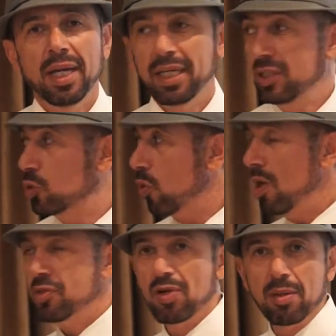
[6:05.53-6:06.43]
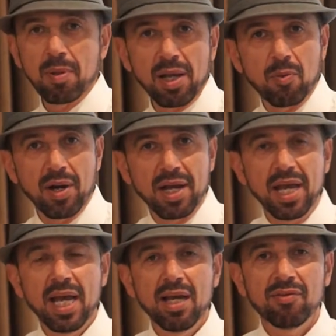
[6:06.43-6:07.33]
a draw drape like what I
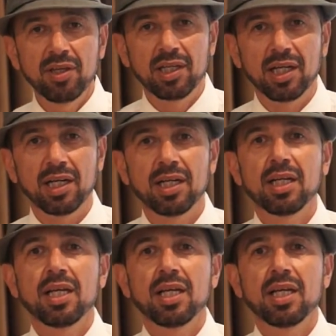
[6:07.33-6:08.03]
have here